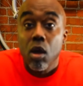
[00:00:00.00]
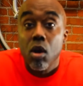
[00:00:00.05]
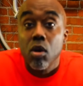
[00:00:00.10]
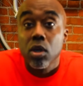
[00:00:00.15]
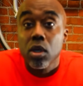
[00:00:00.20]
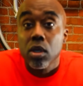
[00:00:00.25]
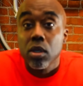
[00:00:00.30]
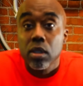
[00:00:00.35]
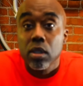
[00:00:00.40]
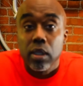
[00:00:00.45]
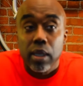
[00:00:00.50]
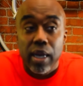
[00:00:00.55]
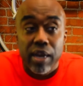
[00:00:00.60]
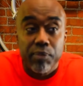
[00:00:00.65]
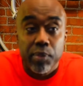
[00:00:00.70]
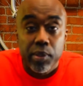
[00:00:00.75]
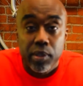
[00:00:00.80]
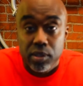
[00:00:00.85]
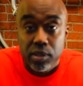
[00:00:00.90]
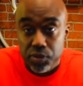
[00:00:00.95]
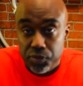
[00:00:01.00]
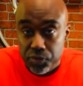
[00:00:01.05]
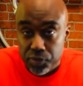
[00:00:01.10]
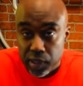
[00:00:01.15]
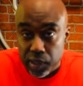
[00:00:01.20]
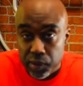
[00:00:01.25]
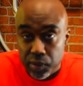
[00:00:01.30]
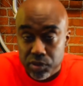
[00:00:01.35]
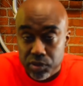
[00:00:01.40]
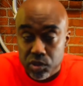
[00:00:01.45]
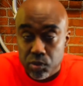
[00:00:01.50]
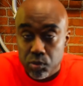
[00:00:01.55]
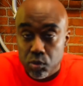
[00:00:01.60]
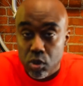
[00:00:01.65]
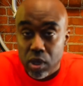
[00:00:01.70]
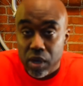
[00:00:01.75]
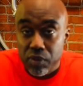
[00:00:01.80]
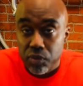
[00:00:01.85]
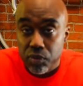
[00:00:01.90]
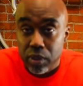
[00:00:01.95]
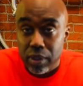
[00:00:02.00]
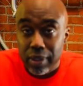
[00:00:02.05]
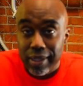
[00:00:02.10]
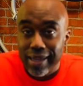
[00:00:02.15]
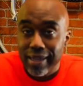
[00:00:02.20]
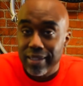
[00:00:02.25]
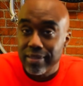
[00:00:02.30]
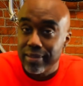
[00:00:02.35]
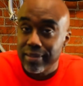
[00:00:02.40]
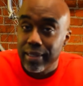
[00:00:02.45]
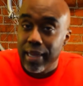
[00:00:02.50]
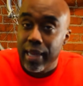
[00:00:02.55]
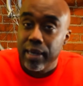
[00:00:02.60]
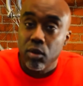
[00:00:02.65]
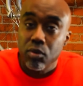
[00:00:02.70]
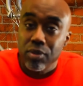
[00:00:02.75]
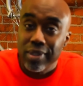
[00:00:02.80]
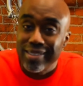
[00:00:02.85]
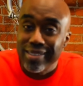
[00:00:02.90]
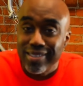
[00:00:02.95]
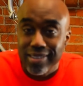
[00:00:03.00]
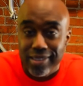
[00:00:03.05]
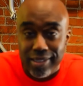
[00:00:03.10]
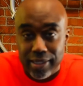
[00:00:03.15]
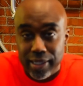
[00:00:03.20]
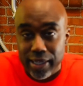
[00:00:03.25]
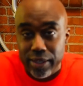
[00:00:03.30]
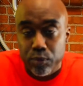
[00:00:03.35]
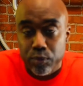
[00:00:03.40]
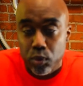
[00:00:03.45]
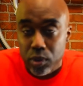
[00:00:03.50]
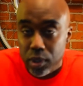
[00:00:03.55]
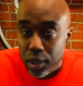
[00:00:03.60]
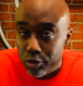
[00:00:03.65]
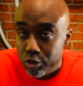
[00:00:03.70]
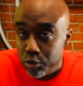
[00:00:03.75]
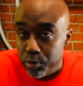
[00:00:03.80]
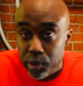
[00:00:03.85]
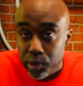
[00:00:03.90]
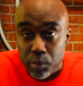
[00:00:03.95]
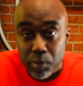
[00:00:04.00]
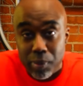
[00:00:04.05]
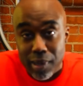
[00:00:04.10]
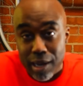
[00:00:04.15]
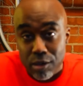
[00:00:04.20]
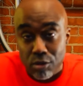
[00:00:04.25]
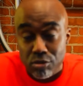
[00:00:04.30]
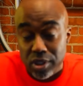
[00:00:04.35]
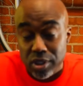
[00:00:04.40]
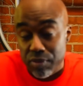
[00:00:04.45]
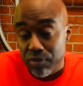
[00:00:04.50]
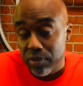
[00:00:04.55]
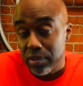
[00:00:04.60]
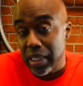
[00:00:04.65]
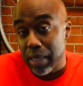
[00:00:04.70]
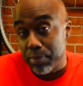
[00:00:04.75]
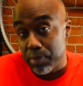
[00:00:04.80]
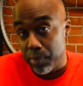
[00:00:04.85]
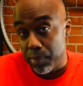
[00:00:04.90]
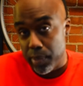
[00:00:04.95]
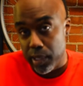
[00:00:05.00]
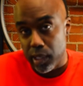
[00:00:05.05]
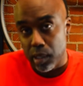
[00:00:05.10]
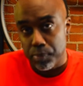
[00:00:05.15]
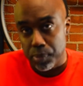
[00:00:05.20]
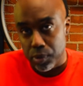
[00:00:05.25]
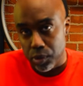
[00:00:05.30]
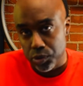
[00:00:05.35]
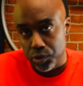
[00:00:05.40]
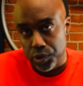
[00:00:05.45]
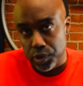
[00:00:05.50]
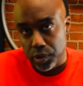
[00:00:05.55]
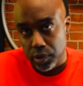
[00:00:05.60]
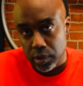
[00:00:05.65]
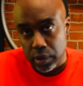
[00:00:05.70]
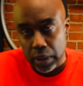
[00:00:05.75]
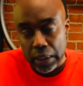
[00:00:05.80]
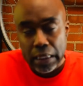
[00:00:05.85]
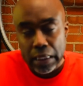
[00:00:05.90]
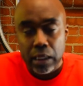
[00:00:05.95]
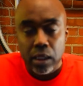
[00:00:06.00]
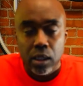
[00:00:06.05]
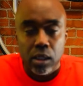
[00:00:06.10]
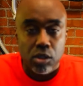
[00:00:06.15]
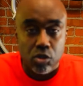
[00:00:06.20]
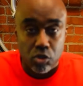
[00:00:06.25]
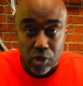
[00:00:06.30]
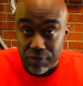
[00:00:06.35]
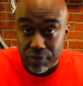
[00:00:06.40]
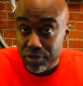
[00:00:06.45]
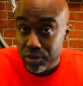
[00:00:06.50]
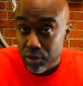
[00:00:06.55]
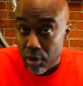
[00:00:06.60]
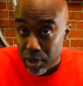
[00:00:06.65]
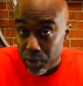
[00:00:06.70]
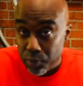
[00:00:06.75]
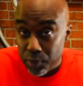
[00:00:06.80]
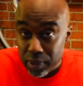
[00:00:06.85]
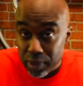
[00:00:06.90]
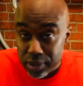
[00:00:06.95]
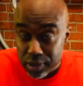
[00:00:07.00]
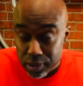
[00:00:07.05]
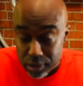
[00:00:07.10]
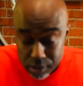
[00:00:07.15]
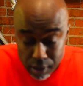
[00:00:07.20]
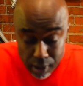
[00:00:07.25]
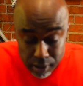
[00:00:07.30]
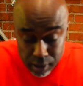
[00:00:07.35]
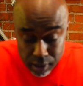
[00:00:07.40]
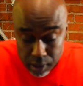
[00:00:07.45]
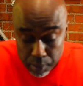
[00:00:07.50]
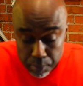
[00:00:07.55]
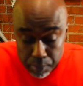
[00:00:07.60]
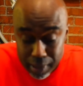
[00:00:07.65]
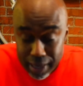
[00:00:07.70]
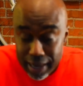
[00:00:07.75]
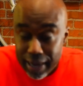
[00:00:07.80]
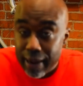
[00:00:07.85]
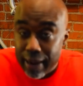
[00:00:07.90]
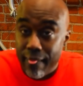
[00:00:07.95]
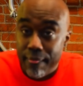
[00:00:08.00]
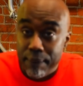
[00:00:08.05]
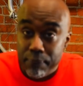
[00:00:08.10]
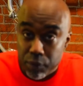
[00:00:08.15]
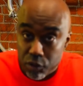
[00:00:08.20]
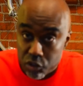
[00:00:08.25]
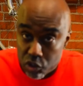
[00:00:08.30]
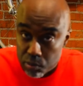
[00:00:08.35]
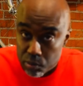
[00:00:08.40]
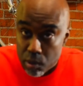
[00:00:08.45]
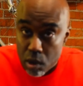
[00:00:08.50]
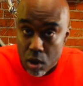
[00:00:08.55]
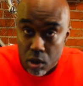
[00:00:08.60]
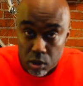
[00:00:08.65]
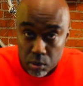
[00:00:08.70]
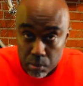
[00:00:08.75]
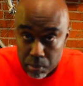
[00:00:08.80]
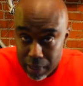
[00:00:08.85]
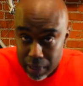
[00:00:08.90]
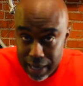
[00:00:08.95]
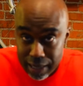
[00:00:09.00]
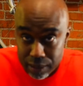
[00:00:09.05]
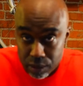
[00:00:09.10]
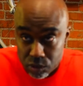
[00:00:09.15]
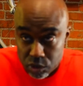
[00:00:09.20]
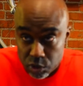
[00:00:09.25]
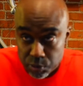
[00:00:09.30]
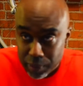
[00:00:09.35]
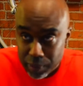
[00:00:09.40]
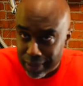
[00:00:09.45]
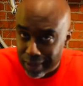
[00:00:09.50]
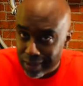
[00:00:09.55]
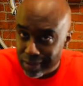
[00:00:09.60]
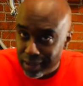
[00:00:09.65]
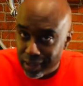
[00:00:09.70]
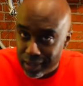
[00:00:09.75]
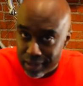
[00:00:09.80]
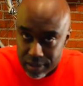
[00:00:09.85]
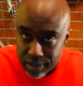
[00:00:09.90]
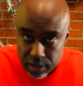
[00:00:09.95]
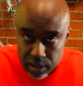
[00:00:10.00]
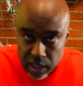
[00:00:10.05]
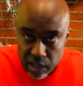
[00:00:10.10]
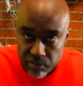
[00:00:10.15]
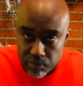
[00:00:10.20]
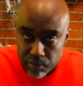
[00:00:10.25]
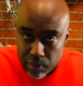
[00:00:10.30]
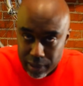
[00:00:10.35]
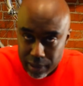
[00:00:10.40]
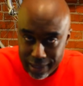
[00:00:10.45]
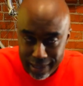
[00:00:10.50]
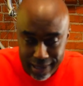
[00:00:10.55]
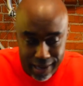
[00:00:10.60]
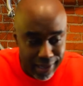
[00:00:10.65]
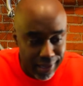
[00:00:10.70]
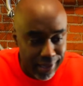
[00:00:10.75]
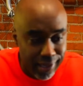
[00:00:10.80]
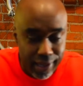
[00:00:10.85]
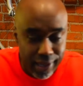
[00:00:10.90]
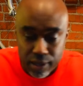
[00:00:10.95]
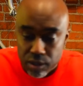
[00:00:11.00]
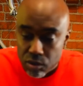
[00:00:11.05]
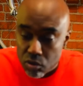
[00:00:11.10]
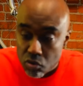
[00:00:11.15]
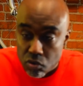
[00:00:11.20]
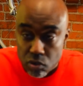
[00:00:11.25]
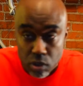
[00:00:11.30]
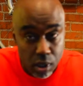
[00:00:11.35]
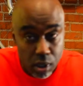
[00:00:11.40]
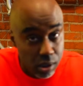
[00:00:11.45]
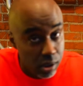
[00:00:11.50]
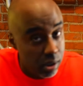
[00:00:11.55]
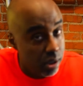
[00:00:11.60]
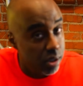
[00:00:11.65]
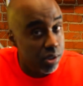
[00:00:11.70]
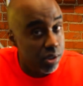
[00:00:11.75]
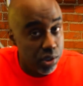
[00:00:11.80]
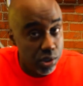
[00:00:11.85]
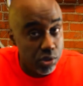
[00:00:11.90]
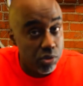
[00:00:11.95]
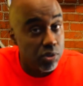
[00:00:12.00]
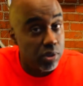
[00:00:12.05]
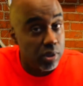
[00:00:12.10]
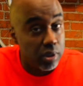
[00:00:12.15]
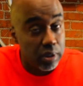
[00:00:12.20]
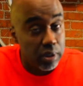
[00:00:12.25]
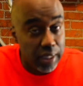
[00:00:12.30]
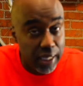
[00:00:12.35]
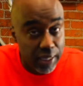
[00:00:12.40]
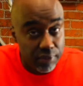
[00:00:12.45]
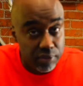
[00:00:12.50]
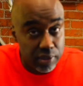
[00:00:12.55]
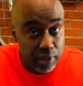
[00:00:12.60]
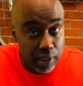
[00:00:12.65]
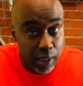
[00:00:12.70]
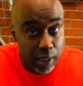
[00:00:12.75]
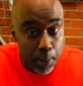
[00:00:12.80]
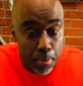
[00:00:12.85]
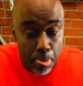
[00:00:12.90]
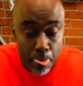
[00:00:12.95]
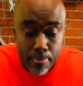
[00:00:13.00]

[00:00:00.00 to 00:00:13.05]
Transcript: longer I've been into fragrance, the more I've realized that I don't need to get one hundred mil bottles every time I make a purchase. So I've started really starting to buy the smaller bottles because it can save money and I can't use all of this juice in a lifetime.